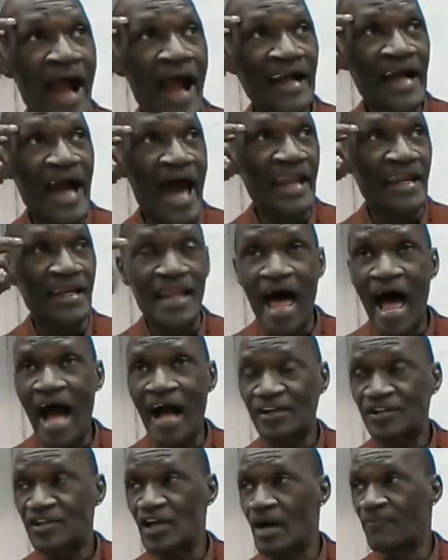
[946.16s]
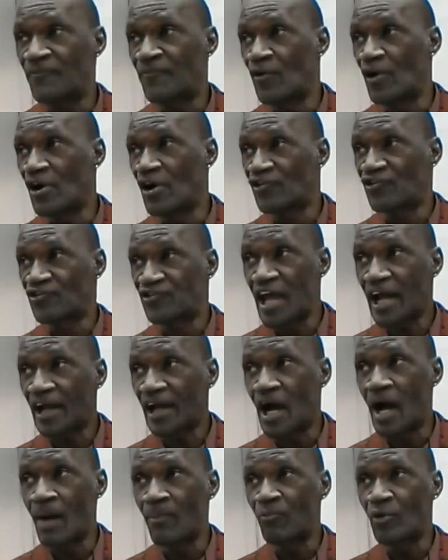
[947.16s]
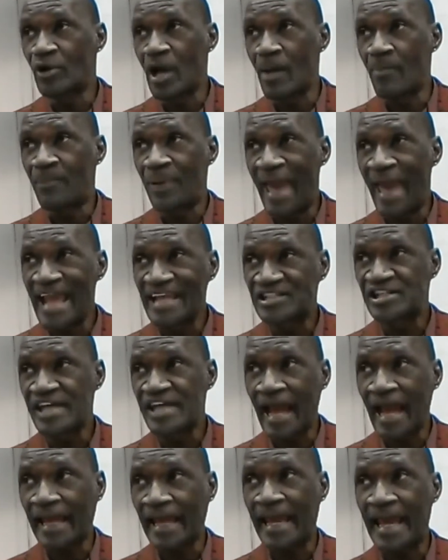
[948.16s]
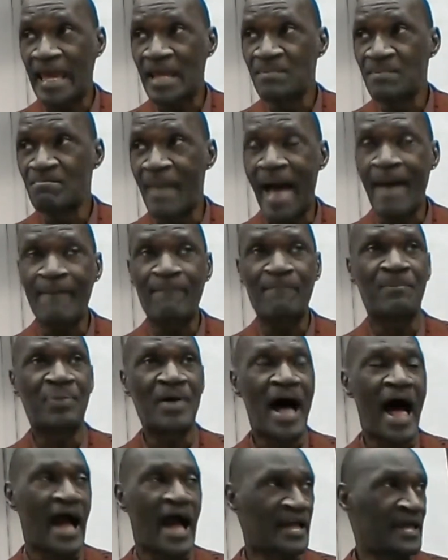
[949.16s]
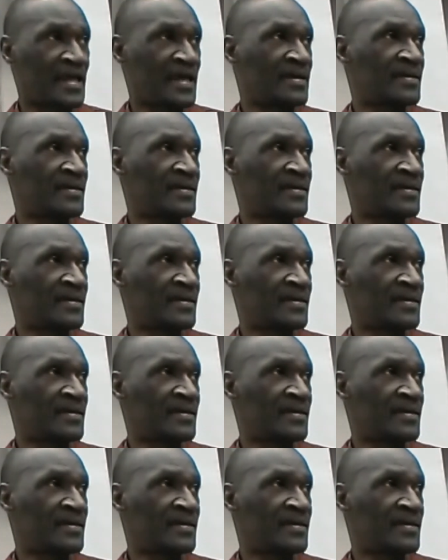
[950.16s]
got locked up for a stick up with a paycheck in my pocket.